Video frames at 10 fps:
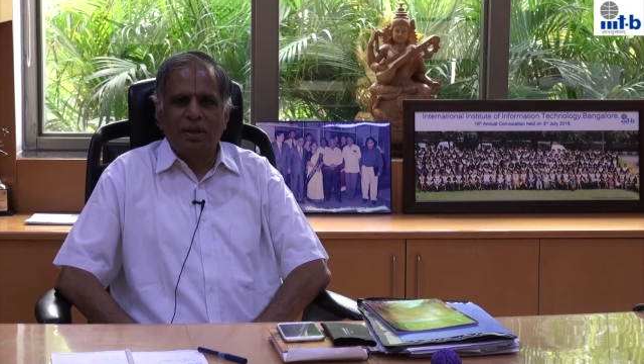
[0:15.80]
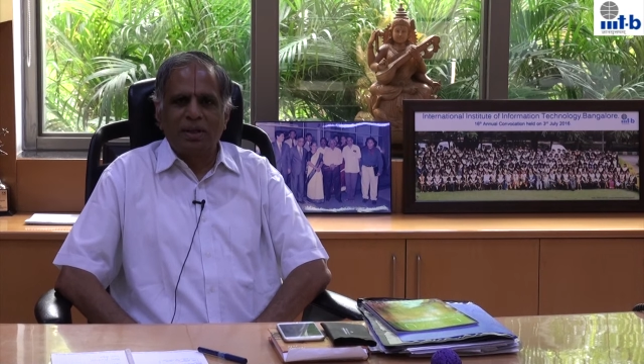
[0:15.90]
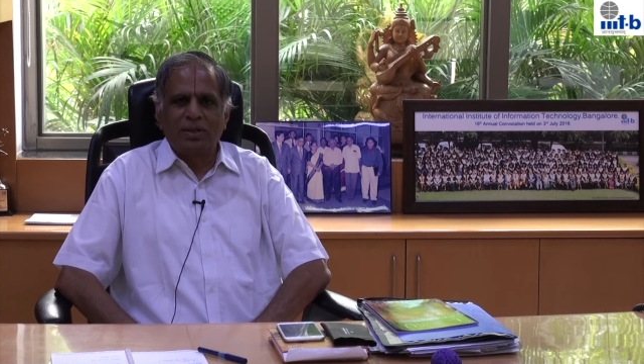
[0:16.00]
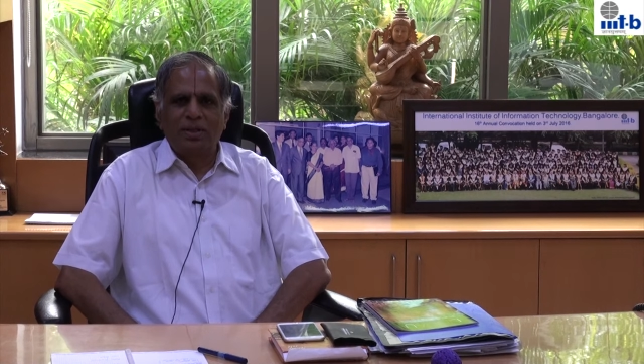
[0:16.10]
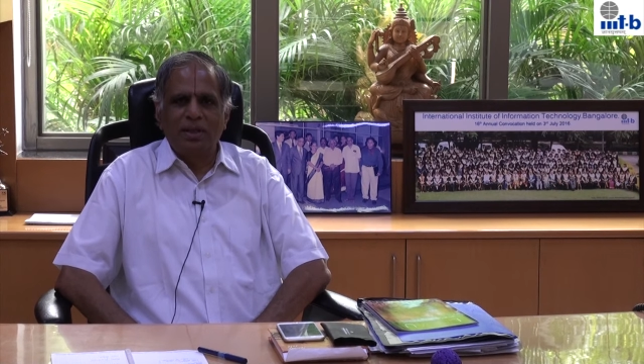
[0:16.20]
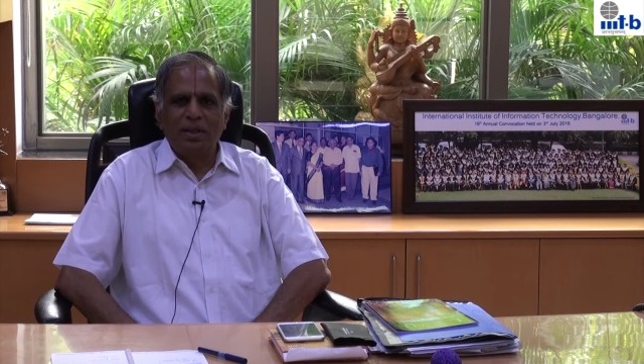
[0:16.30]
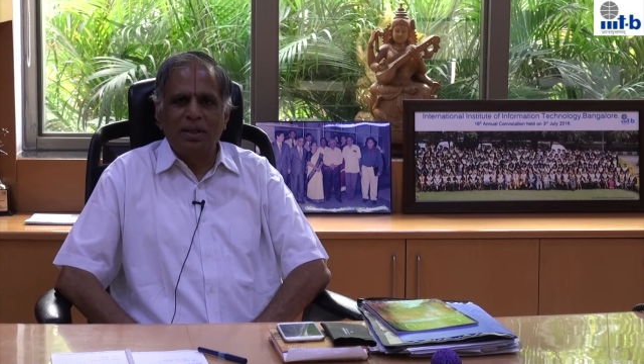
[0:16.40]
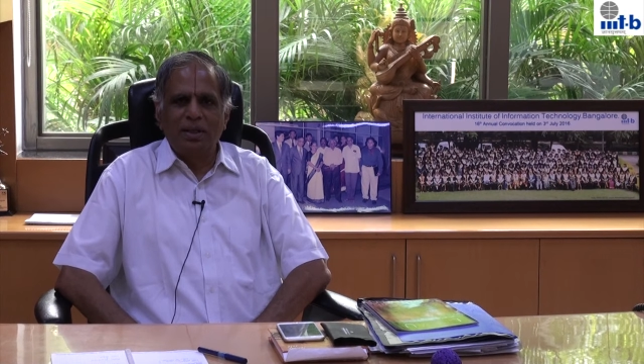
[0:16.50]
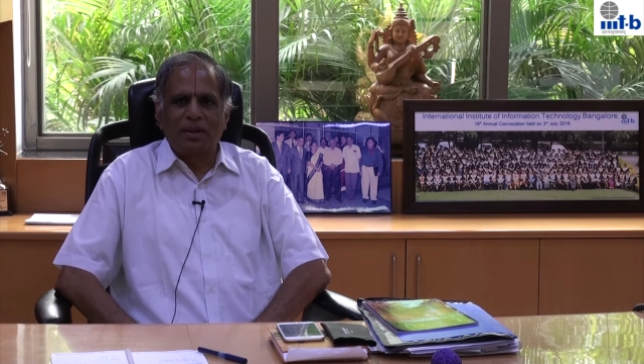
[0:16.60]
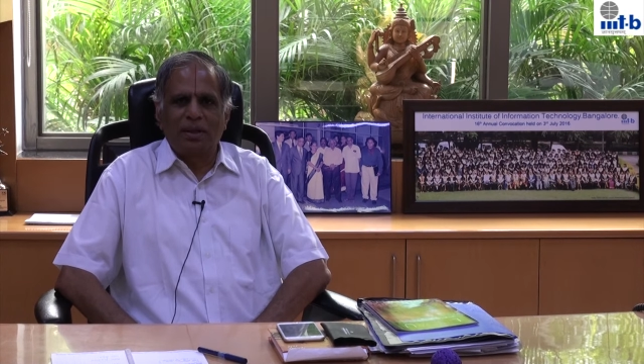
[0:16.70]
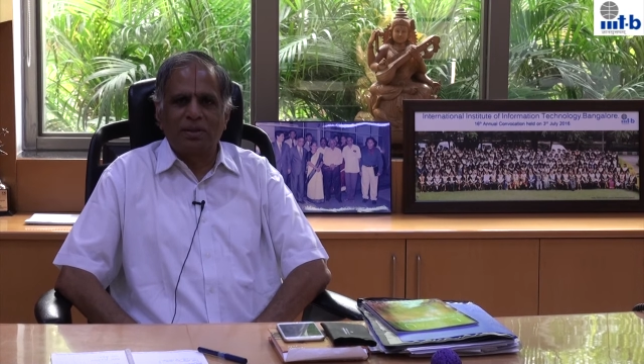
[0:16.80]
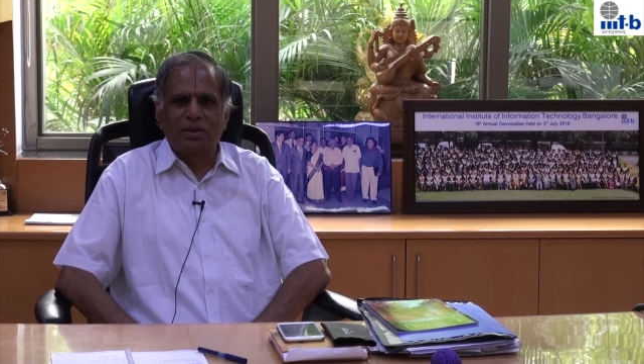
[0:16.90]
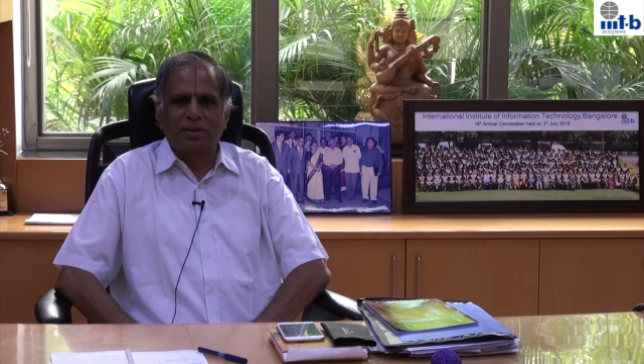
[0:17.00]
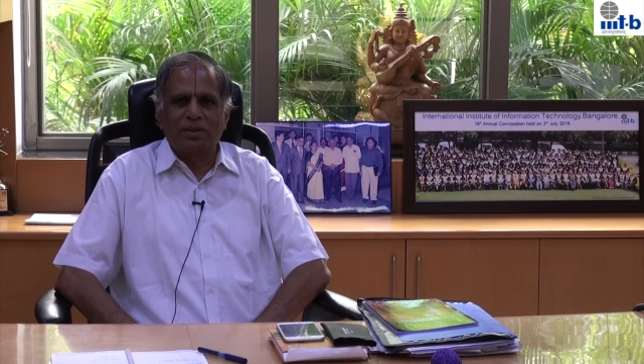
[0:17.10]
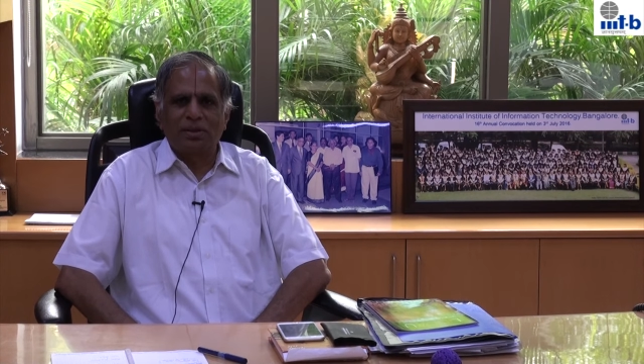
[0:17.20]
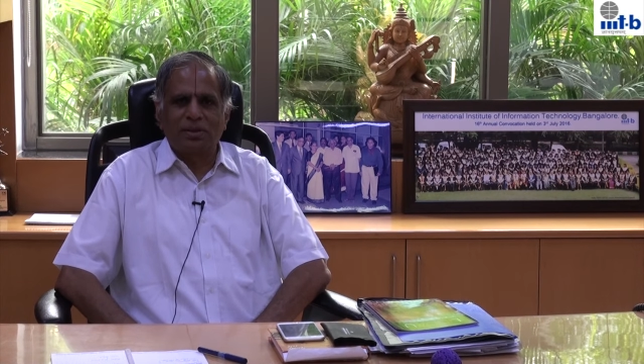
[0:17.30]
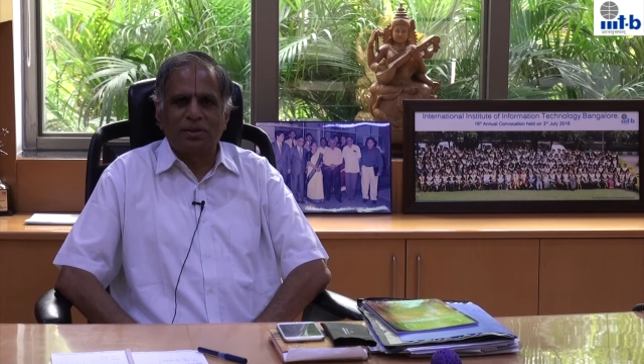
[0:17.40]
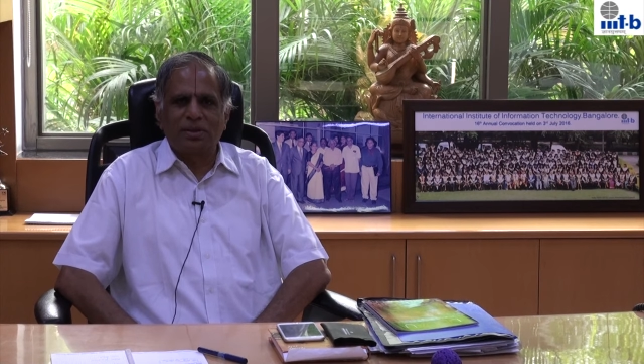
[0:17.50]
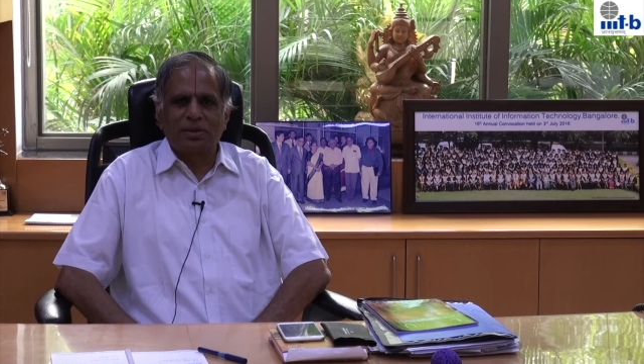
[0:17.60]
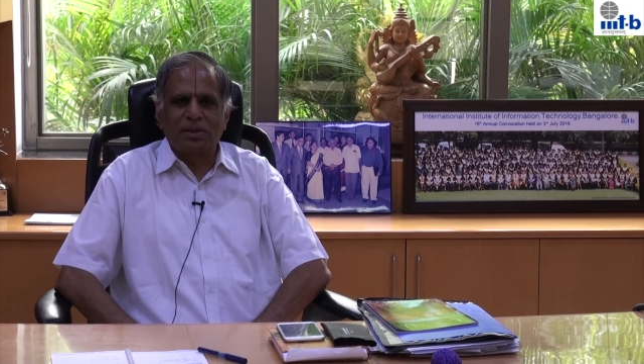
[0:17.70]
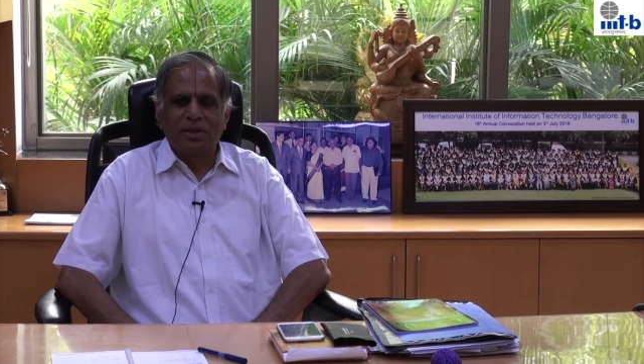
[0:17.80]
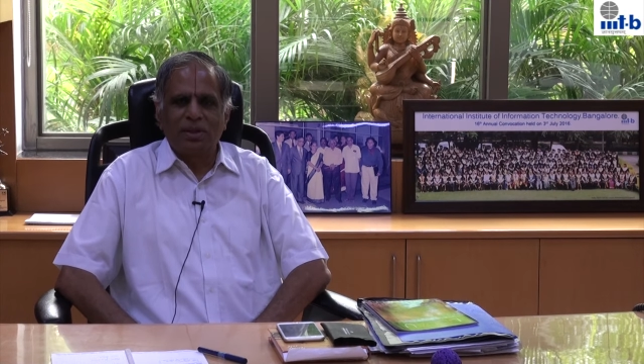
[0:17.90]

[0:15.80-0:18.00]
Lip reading: senior researchers.